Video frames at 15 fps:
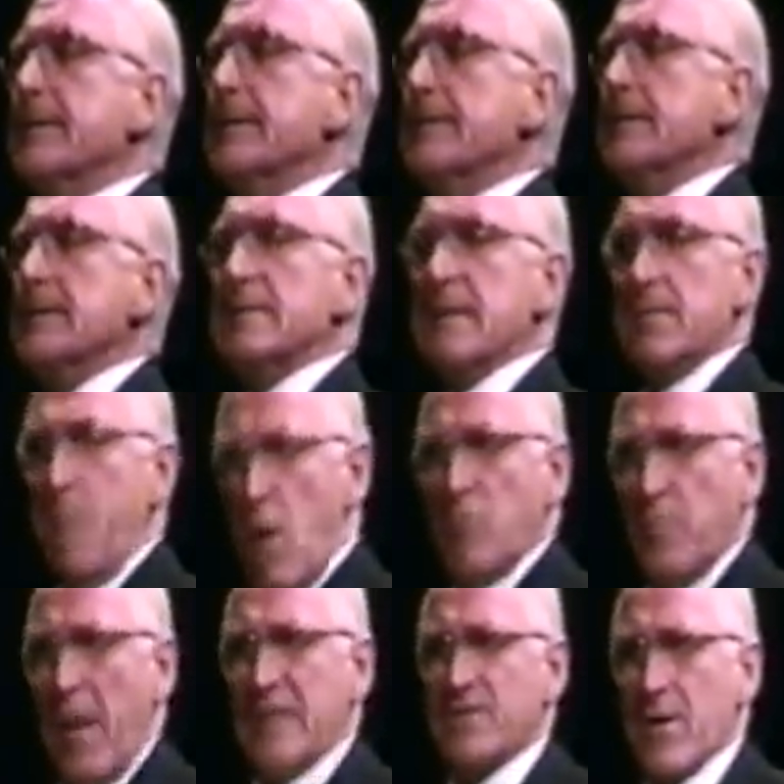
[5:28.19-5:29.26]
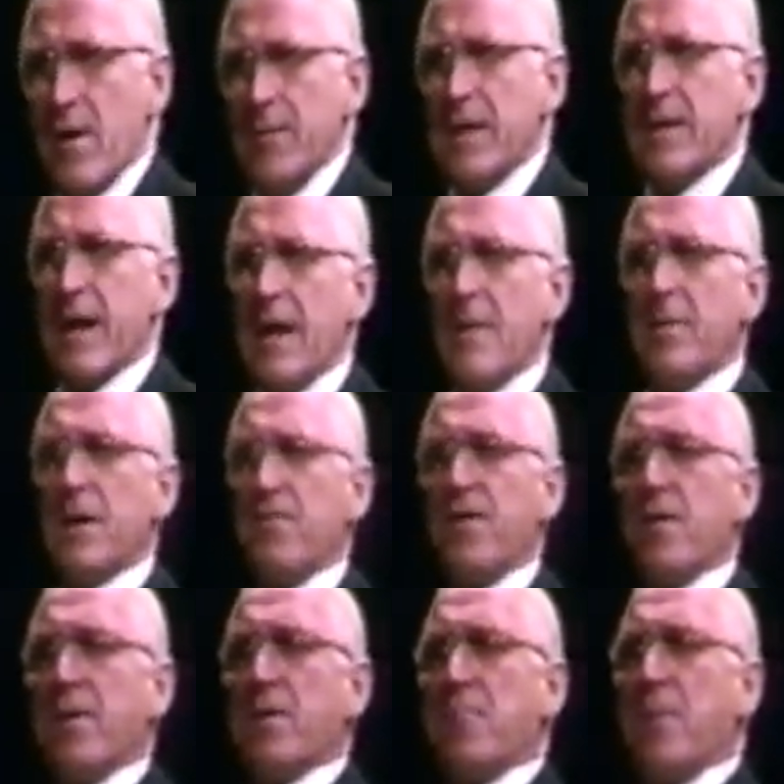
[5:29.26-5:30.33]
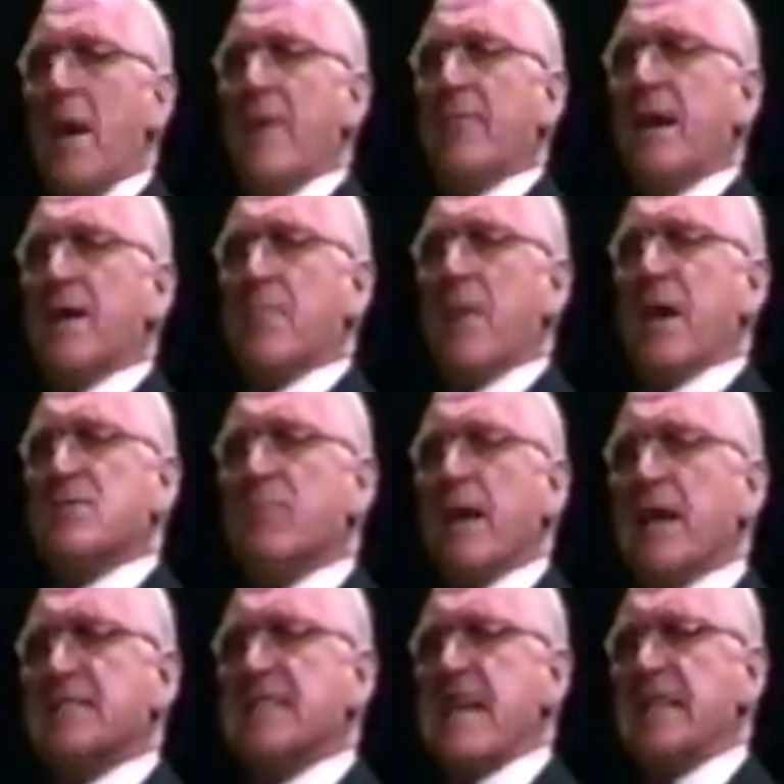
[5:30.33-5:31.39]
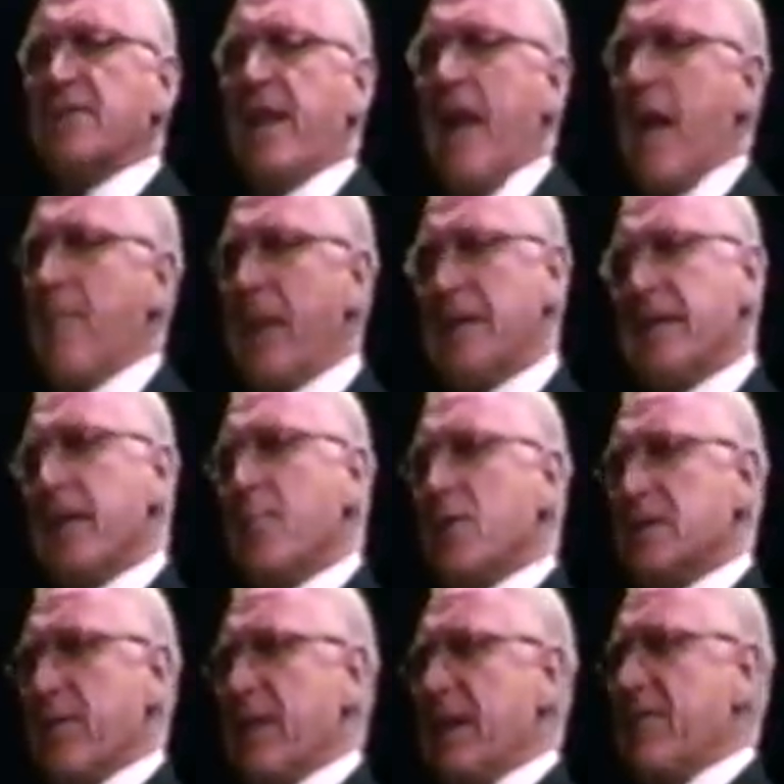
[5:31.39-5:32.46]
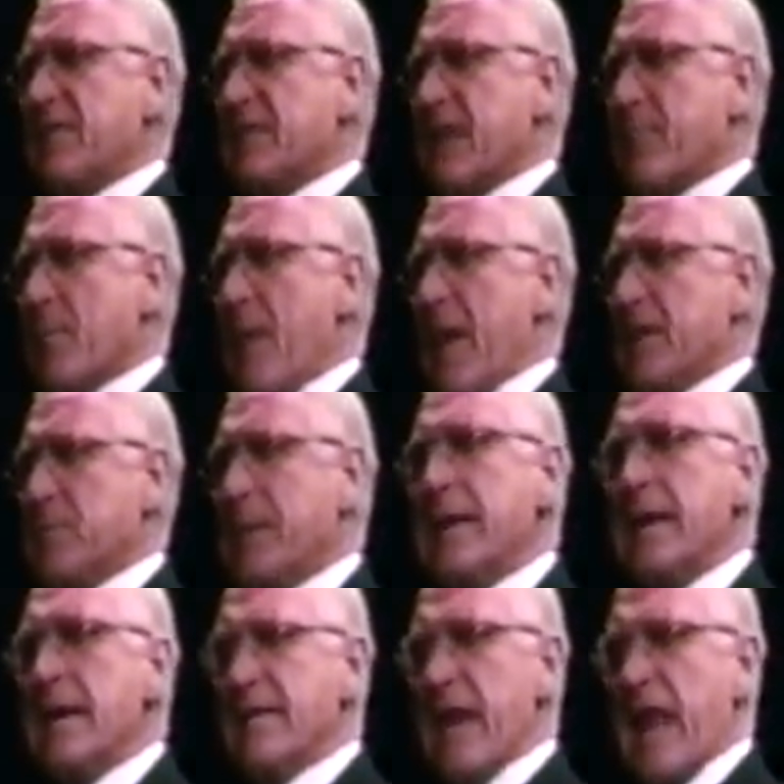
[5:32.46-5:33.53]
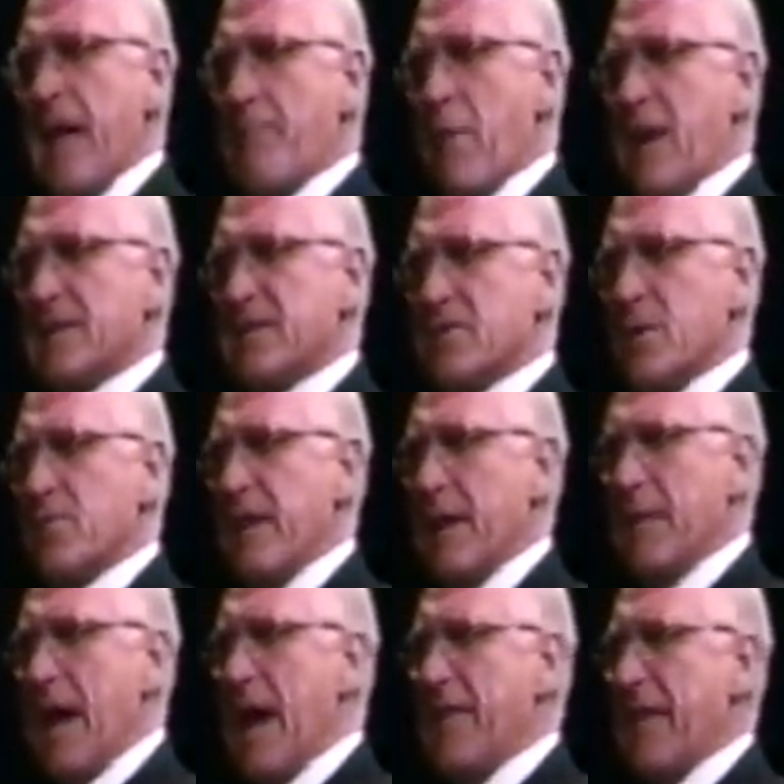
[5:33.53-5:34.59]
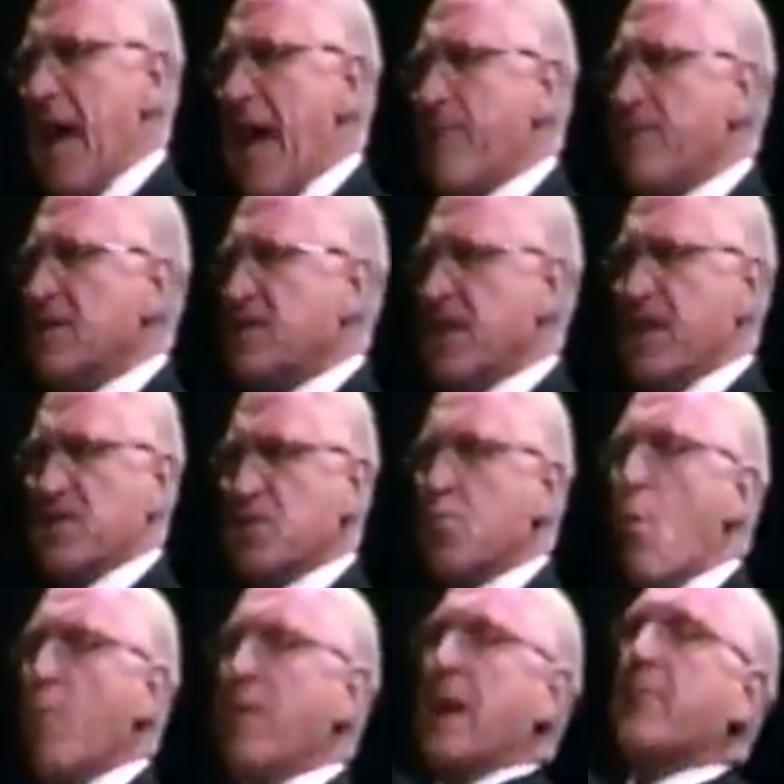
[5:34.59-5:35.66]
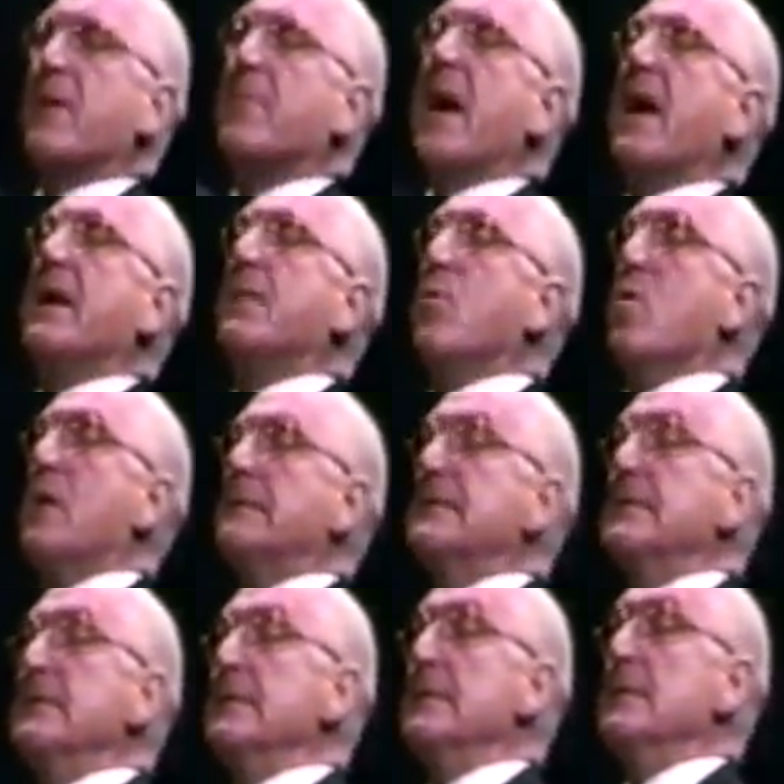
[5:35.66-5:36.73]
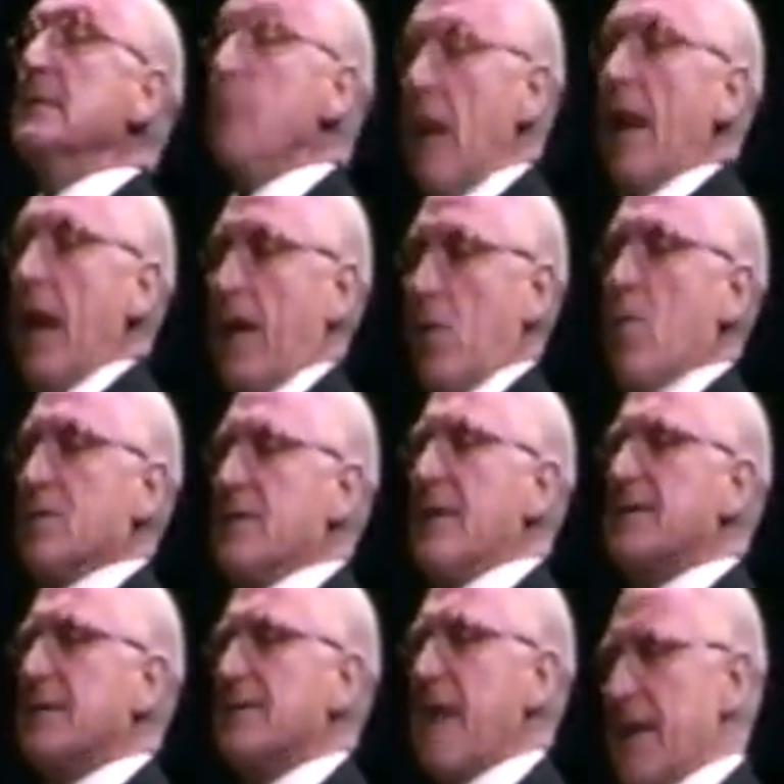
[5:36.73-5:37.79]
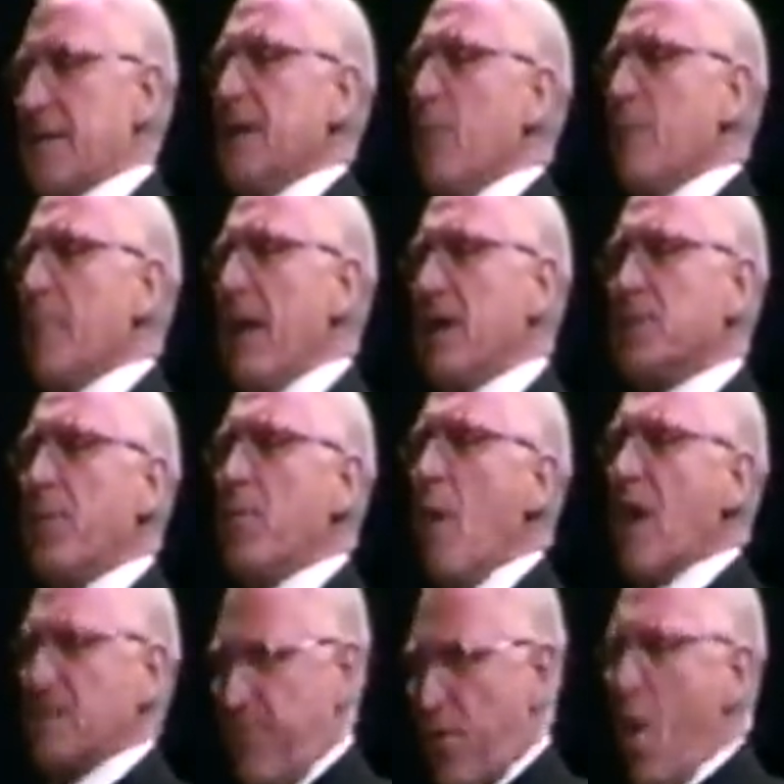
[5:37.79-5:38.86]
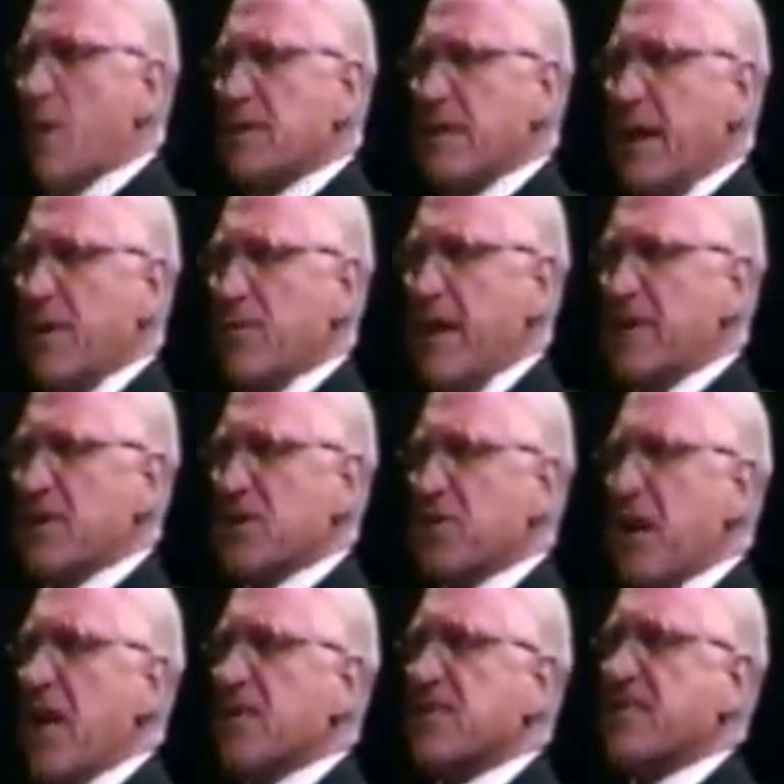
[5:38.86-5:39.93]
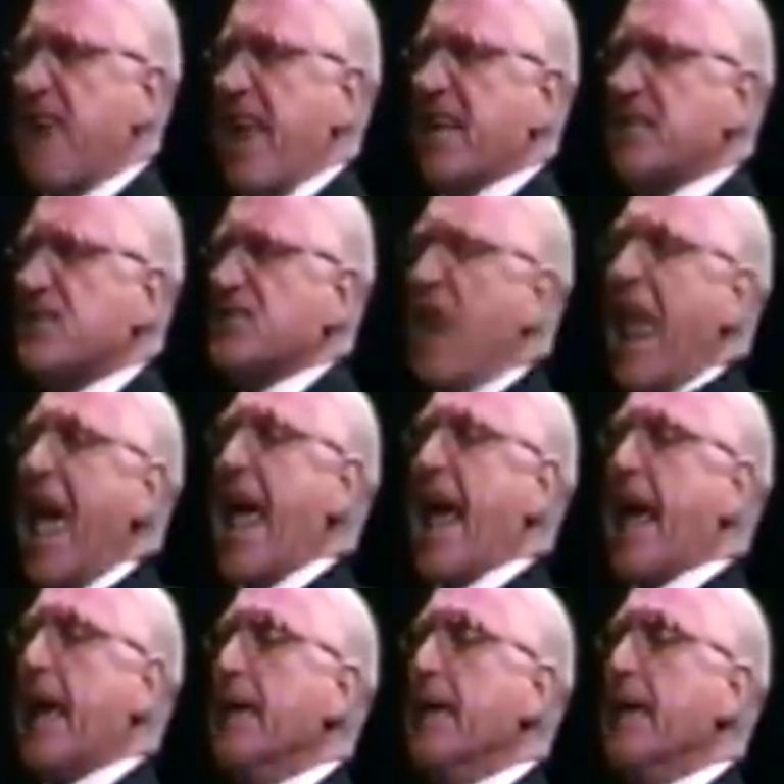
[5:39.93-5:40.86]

And they'll both be screaming that I'm interfering with private enterprise. Well, it's not going to happen. I tell you, boys, if we leave this up to management, they'll have prices so damn high, the average citizen won't be able to buy anymore. Well, and of course, that's exactly what management wants. Of course they do. They just yell sales lag.